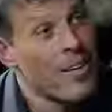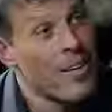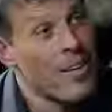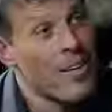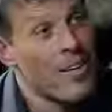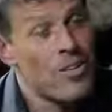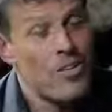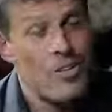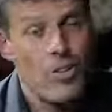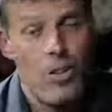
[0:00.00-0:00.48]

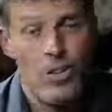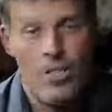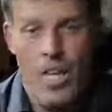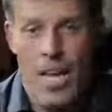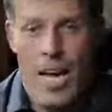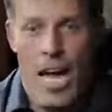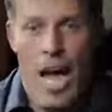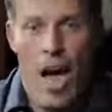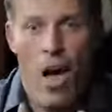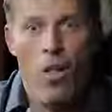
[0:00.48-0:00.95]
So it's
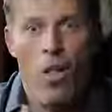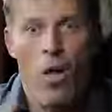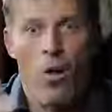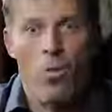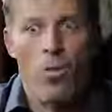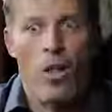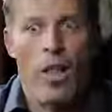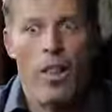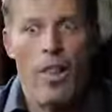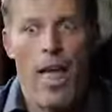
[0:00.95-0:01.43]
like, how
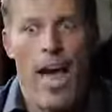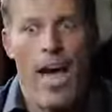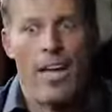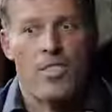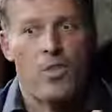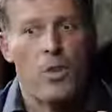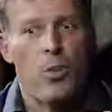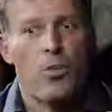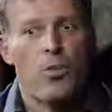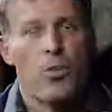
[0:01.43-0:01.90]
long will it
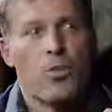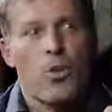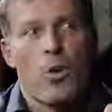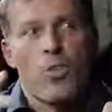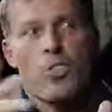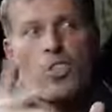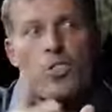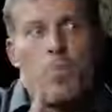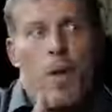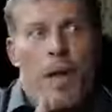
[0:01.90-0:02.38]
last? You either
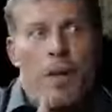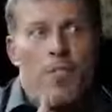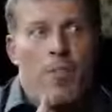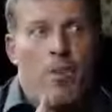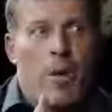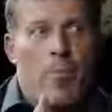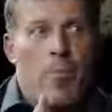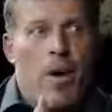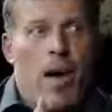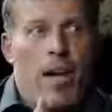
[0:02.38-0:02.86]
don't spend
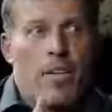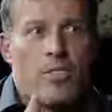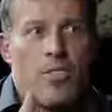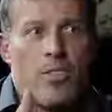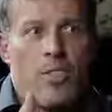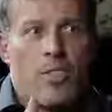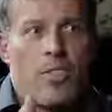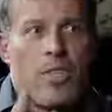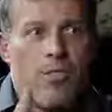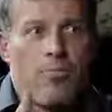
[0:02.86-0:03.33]
very much
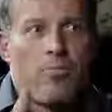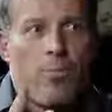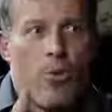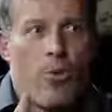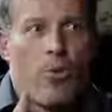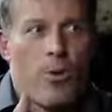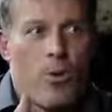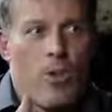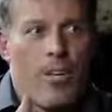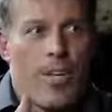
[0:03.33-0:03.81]
and you live
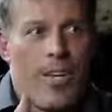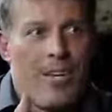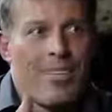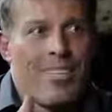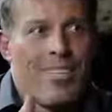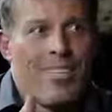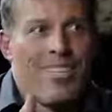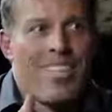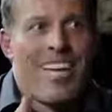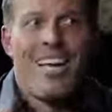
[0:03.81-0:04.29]
poorly
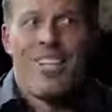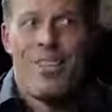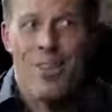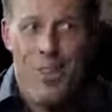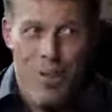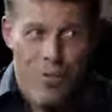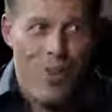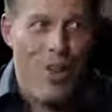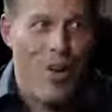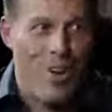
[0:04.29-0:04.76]
and you
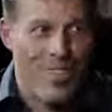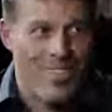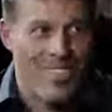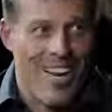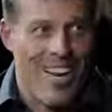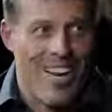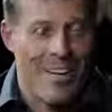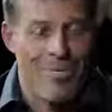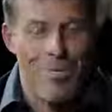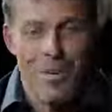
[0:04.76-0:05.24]
live a long
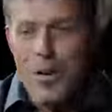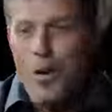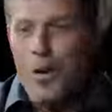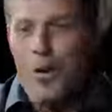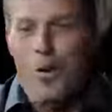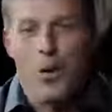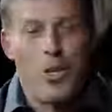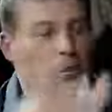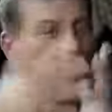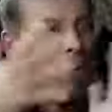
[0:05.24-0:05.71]

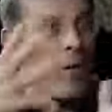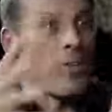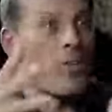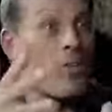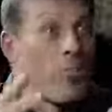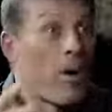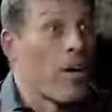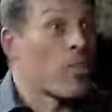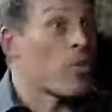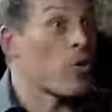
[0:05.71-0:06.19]
time, or you spend
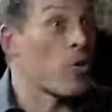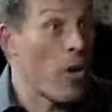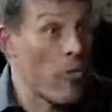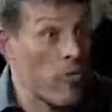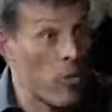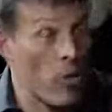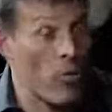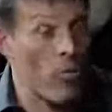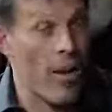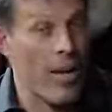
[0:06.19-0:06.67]
too much and you
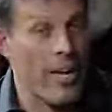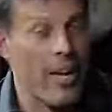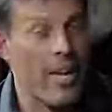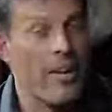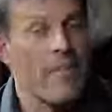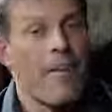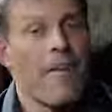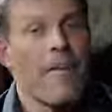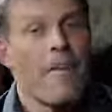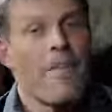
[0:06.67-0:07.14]
have no
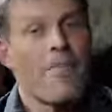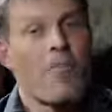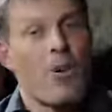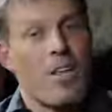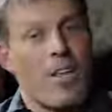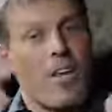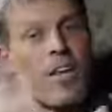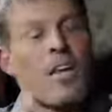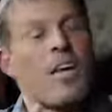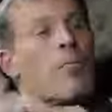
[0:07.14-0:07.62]
money.
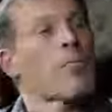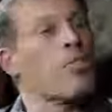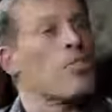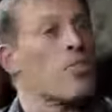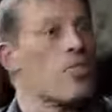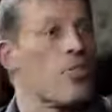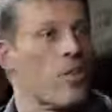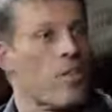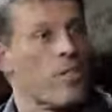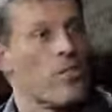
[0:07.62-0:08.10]
With income
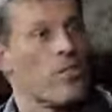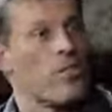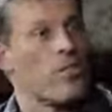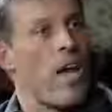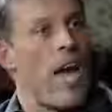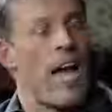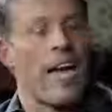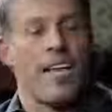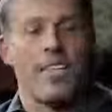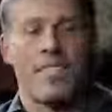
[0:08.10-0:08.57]

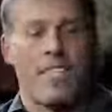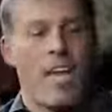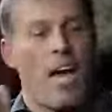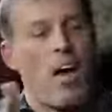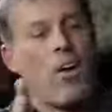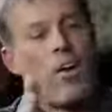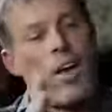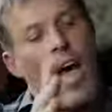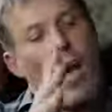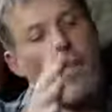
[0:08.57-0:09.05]
insurance, I can say,
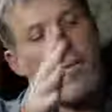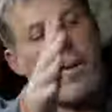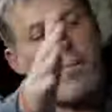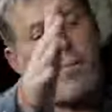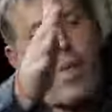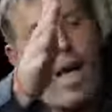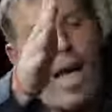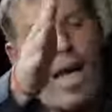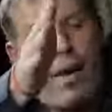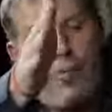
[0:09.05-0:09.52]
okay, I'm going
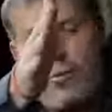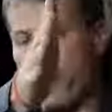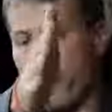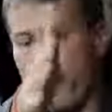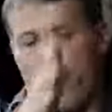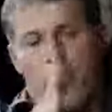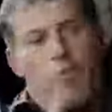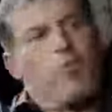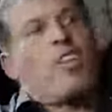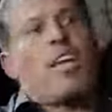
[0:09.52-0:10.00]
to plan for
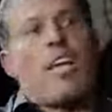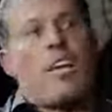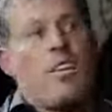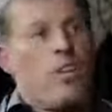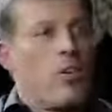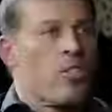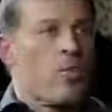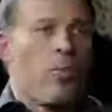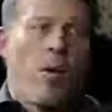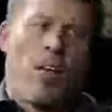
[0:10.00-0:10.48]
15
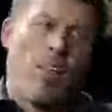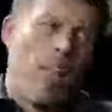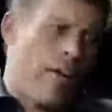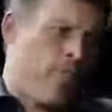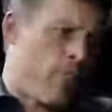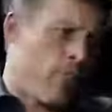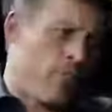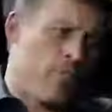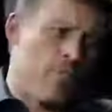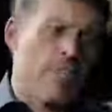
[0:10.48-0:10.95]
years of my
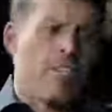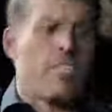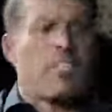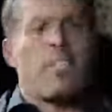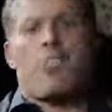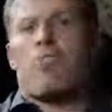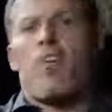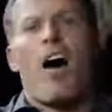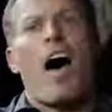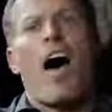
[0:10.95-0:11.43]
life from
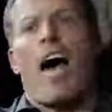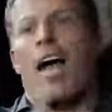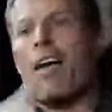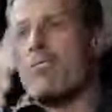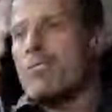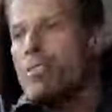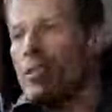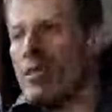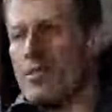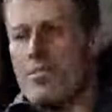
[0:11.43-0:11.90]

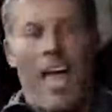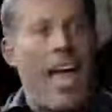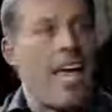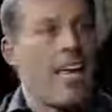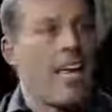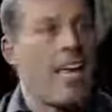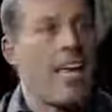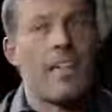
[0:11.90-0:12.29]
65 to 80.